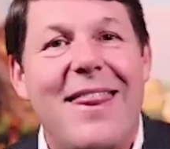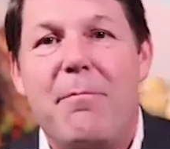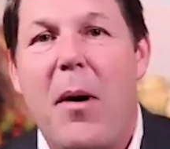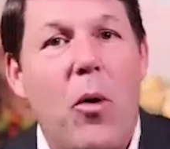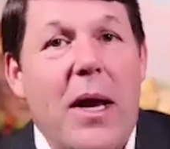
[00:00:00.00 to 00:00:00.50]

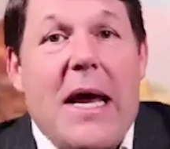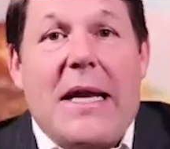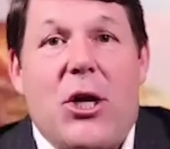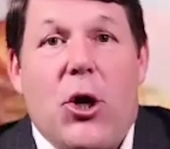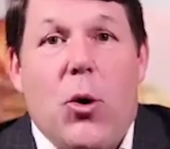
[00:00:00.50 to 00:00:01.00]
But we
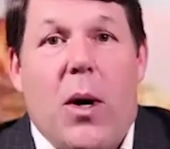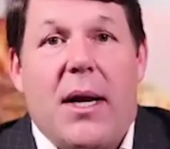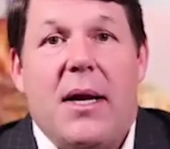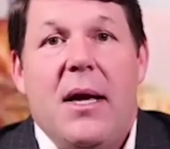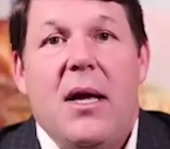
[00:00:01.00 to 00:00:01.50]
didn't do
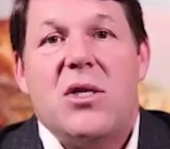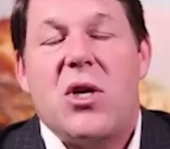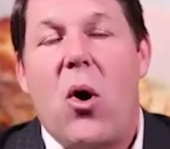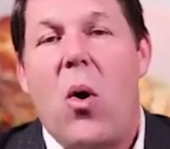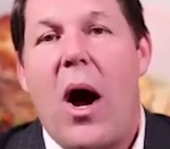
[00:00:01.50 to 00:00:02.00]
it.
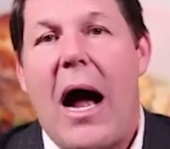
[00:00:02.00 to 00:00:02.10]
So